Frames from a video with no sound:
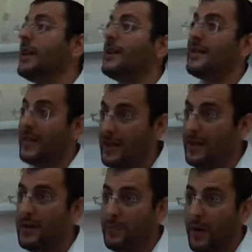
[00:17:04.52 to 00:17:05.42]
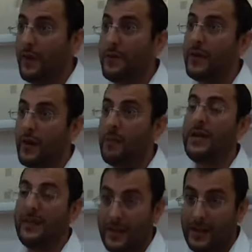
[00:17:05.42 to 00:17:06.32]
and extended the ball from the top,
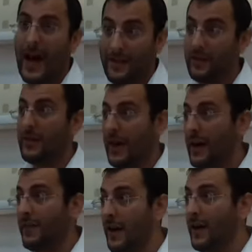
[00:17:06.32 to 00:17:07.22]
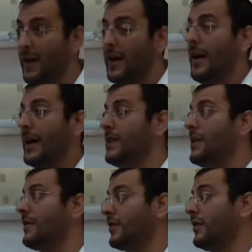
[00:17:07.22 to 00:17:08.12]
he did add on to the Hevel. And
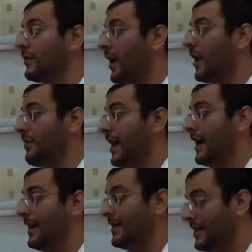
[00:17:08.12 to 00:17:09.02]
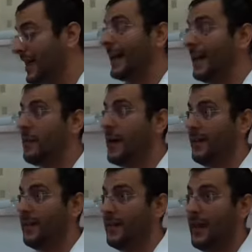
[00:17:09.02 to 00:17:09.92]
even if it's not directly exactly where
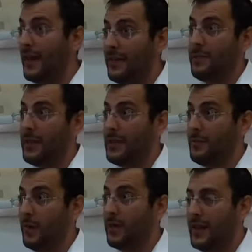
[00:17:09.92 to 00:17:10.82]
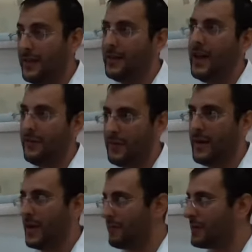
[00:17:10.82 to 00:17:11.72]
he did it, it ends up being in the bottom. That's enough to
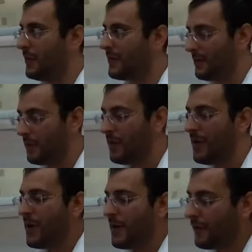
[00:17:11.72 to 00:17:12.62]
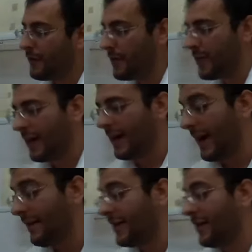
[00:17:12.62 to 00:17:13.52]
make him responsible for the
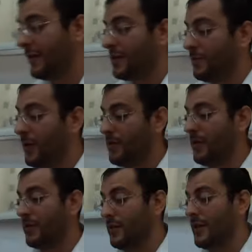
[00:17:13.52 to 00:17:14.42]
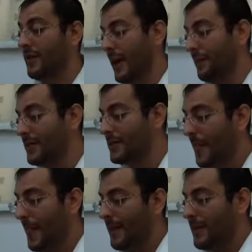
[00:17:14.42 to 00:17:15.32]
hevel of this ball that's doing the damage.
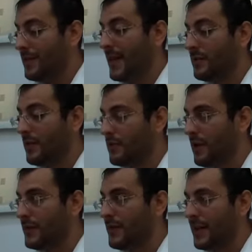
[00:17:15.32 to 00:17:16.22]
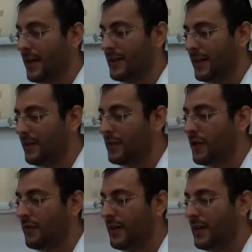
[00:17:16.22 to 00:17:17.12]
So that's what Rava is telling us a
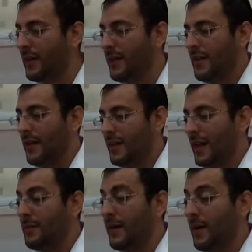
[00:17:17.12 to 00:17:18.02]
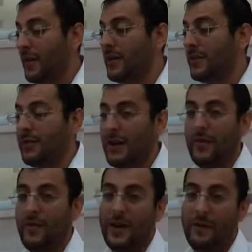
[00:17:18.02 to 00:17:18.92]
chiddush over here that the machloikis
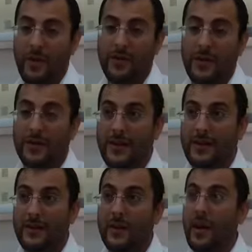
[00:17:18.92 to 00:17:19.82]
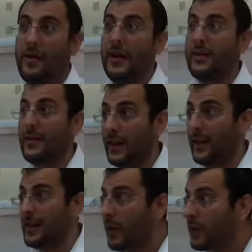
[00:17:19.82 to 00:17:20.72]
Rebbe and exists not only in
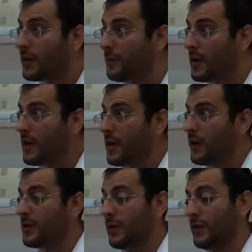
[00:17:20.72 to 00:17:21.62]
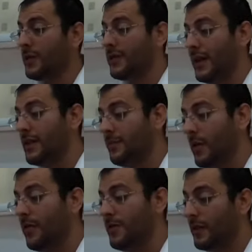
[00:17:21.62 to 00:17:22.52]
digging in the bottom, also if you extend the
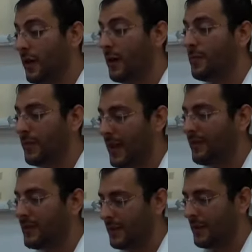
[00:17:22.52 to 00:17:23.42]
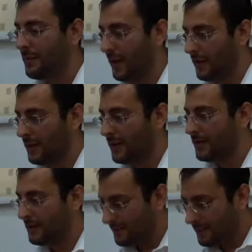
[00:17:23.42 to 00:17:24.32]
ball from the top, they have the same machlokes.
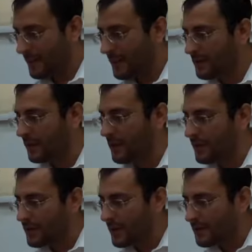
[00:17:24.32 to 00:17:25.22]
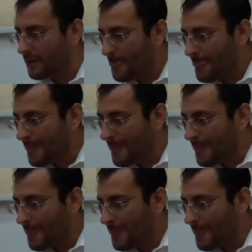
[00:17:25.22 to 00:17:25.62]
That's what Rava says.